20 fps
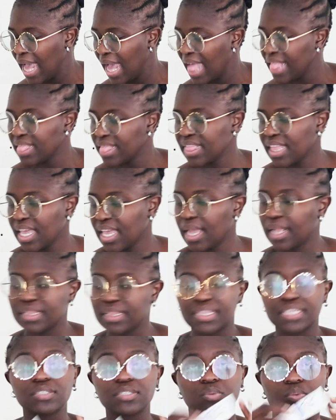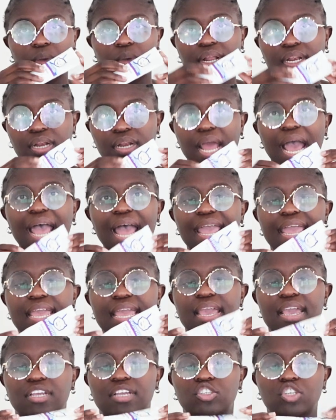And then this one,
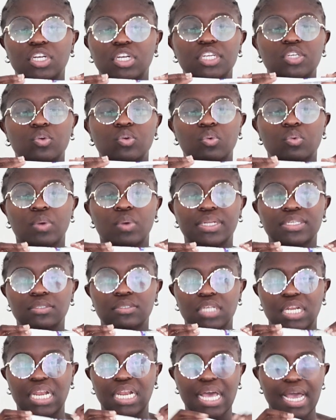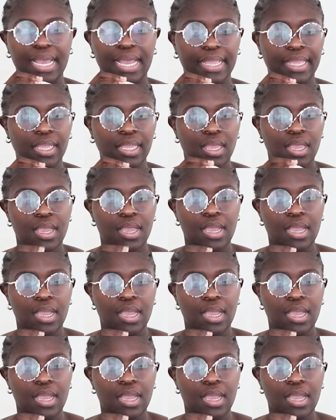I actually don't want to lie.